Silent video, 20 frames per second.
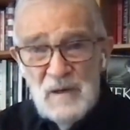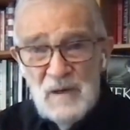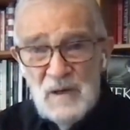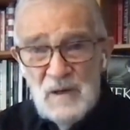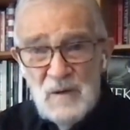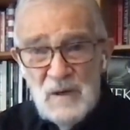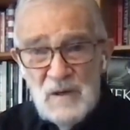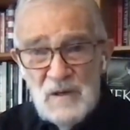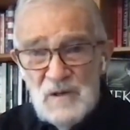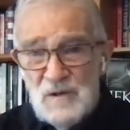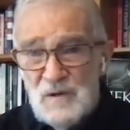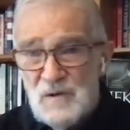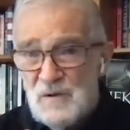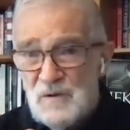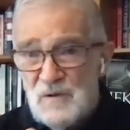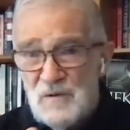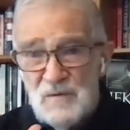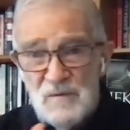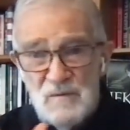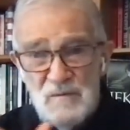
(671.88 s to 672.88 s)
the U.S.
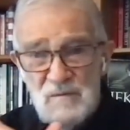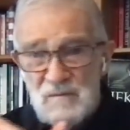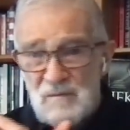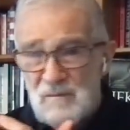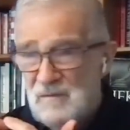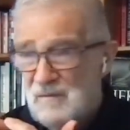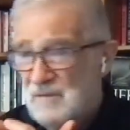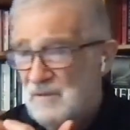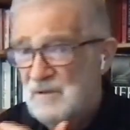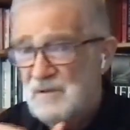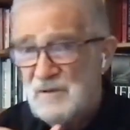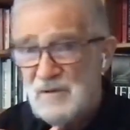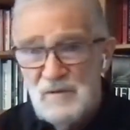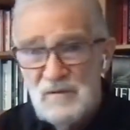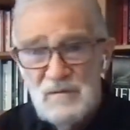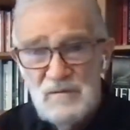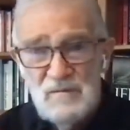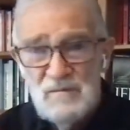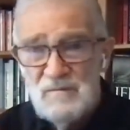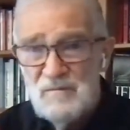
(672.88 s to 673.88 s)
to
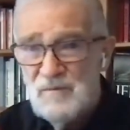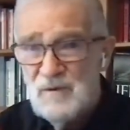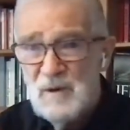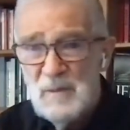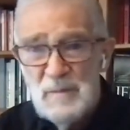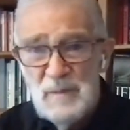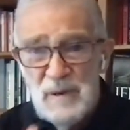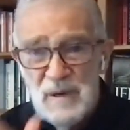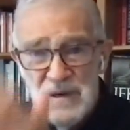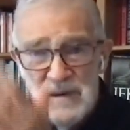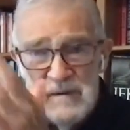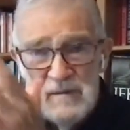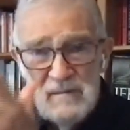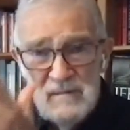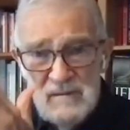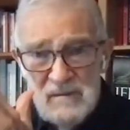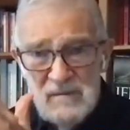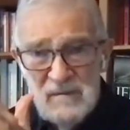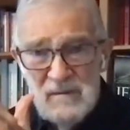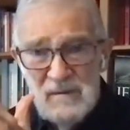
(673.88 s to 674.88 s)
repeat
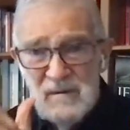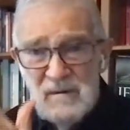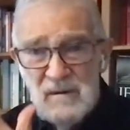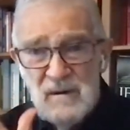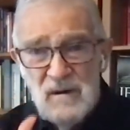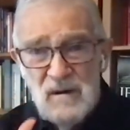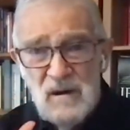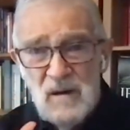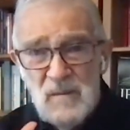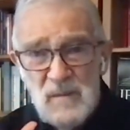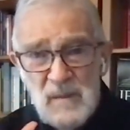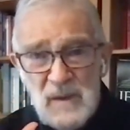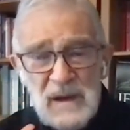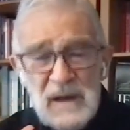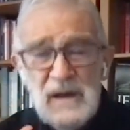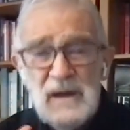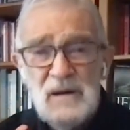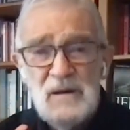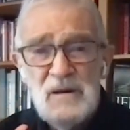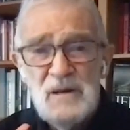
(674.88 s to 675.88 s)

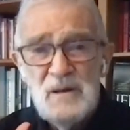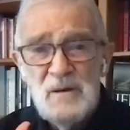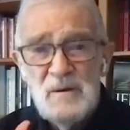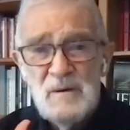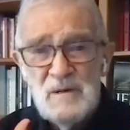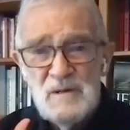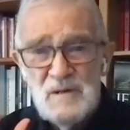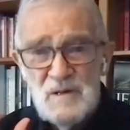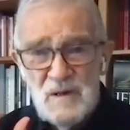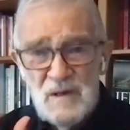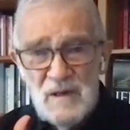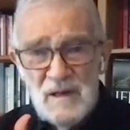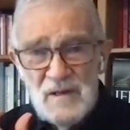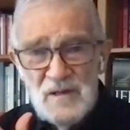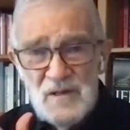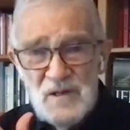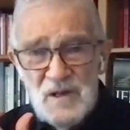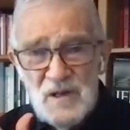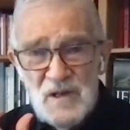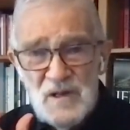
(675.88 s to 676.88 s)
immediately what
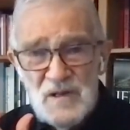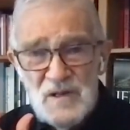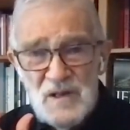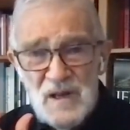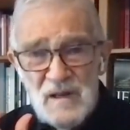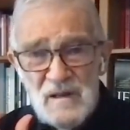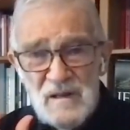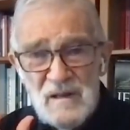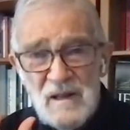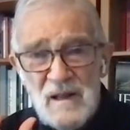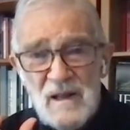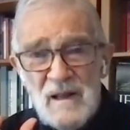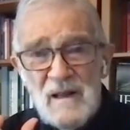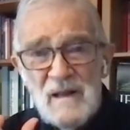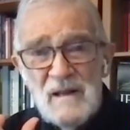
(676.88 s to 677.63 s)
Zelensky said.